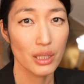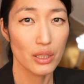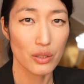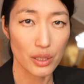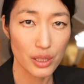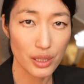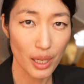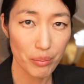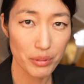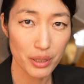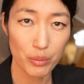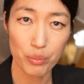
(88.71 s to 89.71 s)
to
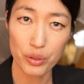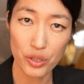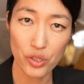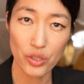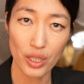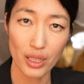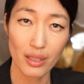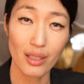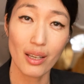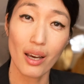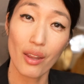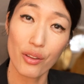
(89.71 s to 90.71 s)
accept and appreciate
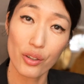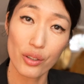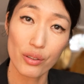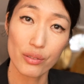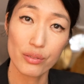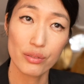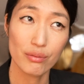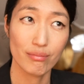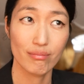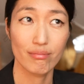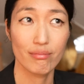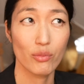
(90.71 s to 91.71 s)
the other
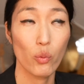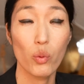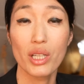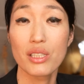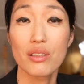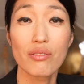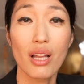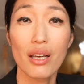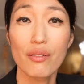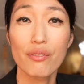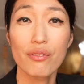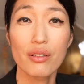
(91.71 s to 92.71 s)
ways of
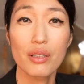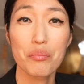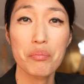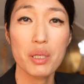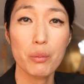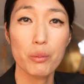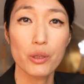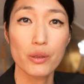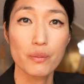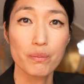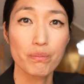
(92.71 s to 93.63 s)
life, people,